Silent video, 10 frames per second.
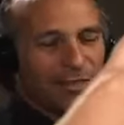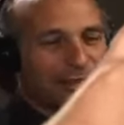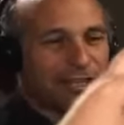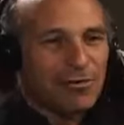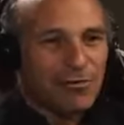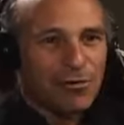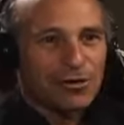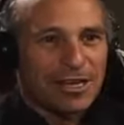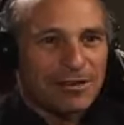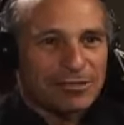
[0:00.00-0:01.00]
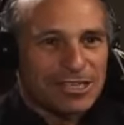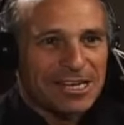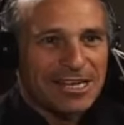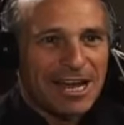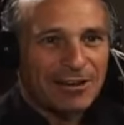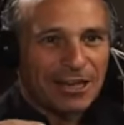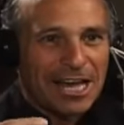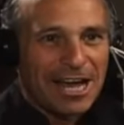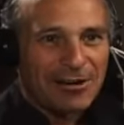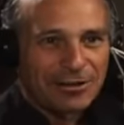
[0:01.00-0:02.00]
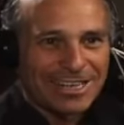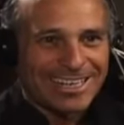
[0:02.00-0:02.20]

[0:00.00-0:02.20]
I think they were worried that he was saying it out loud.